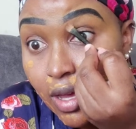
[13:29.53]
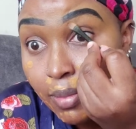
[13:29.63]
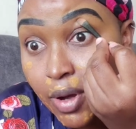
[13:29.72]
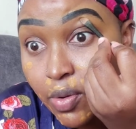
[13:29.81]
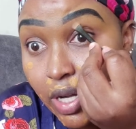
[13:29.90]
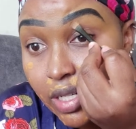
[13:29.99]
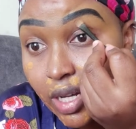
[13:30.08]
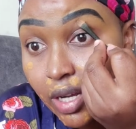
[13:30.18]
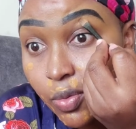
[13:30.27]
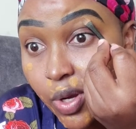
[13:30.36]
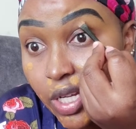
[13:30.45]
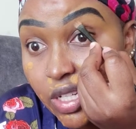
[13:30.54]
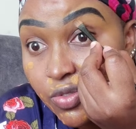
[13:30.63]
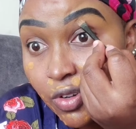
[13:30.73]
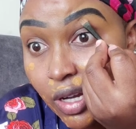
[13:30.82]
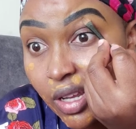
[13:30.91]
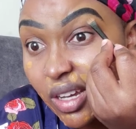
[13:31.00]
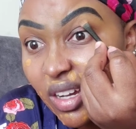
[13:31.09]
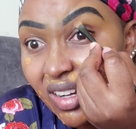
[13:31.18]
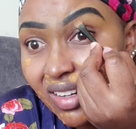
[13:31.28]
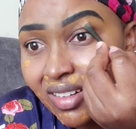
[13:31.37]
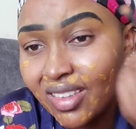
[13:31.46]
My rent can wait for like
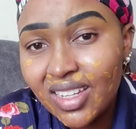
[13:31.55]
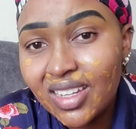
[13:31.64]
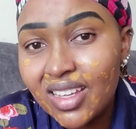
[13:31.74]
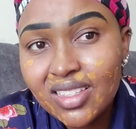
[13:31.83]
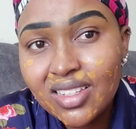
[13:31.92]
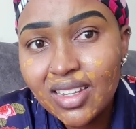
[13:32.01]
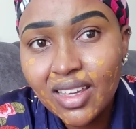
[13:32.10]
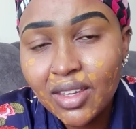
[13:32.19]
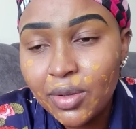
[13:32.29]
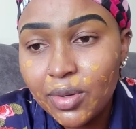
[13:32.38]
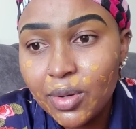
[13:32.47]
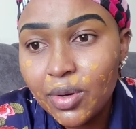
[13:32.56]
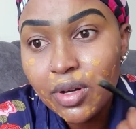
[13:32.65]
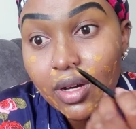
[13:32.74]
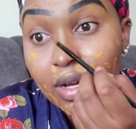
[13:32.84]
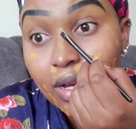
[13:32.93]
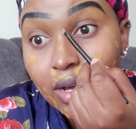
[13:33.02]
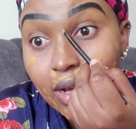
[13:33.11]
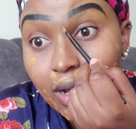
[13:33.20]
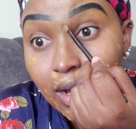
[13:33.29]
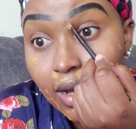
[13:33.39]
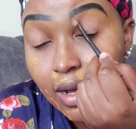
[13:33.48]
the next day, you know.
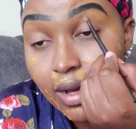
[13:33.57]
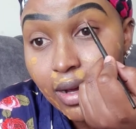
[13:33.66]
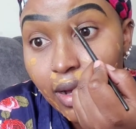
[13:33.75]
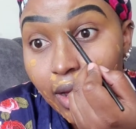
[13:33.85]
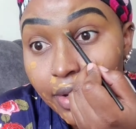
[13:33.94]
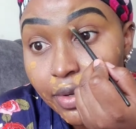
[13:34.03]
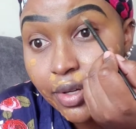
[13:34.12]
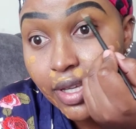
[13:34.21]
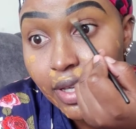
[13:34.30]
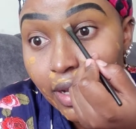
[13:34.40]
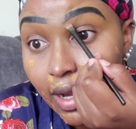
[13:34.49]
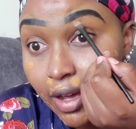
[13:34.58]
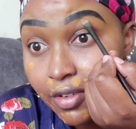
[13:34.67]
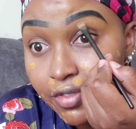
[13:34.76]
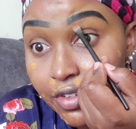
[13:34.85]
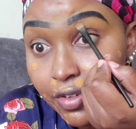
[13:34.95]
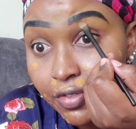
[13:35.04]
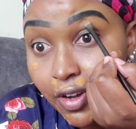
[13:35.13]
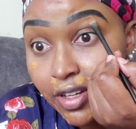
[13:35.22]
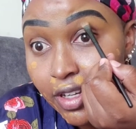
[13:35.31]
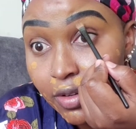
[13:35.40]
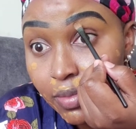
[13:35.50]
I know he'll have
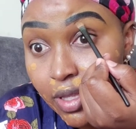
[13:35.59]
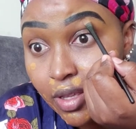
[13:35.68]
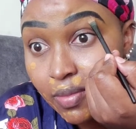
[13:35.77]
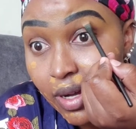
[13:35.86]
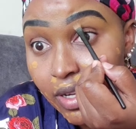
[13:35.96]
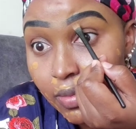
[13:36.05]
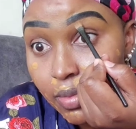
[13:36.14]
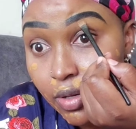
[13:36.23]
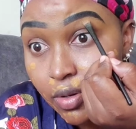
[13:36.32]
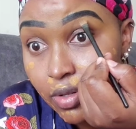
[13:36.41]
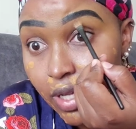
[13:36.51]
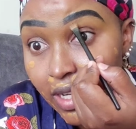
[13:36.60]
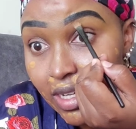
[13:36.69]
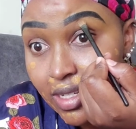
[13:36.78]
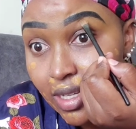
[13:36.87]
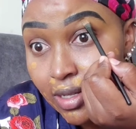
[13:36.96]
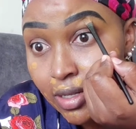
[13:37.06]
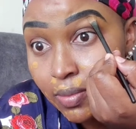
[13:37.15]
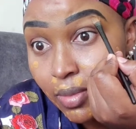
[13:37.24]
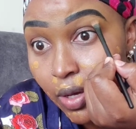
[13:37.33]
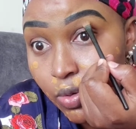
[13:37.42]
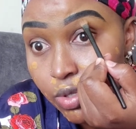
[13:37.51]
refunded me the money because I didn't tell him
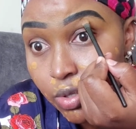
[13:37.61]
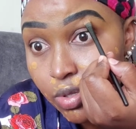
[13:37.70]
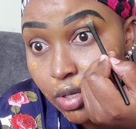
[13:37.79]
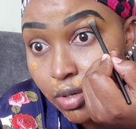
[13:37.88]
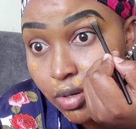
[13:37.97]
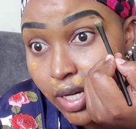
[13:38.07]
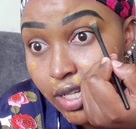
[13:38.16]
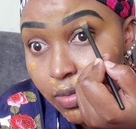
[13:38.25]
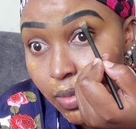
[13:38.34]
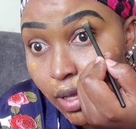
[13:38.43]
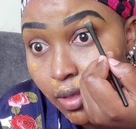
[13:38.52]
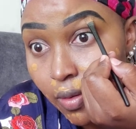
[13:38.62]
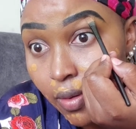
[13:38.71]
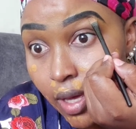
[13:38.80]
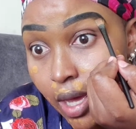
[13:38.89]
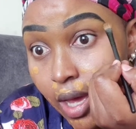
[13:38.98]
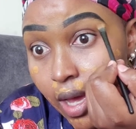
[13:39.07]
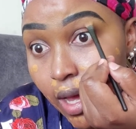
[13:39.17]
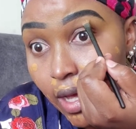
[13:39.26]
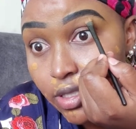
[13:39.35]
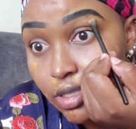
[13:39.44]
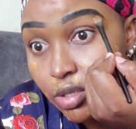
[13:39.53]
I was using rent, by the way.
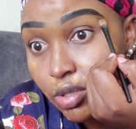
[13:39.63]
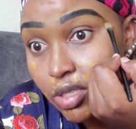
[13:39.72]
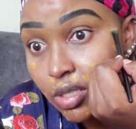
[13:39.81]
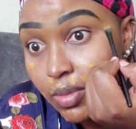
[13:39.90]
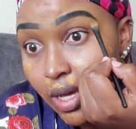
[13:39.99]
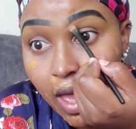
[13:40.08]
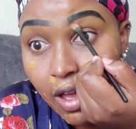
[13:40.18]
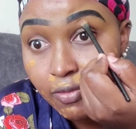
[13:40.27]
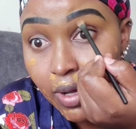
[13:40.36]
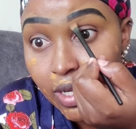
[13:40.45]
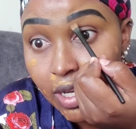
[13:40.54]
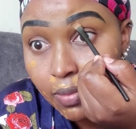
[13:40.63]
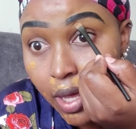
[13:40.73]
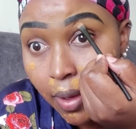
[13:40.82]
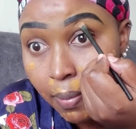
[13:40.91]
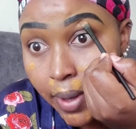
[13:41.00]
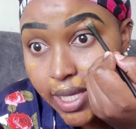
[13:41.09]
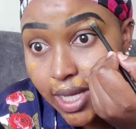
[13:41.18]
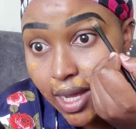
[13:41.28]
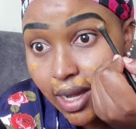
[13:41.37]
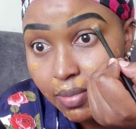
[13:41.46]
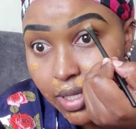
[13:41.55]
I just told him, yeah, I have money in my
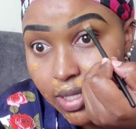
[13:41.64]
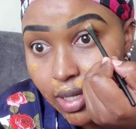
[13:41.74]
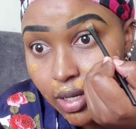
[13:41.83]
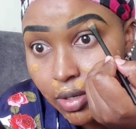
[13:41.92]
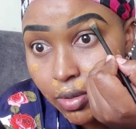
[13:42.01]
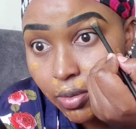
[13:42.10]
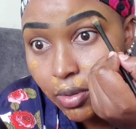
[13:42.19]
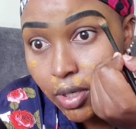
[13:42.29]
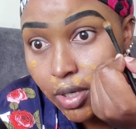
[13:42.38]
M-Pesa, let me send you.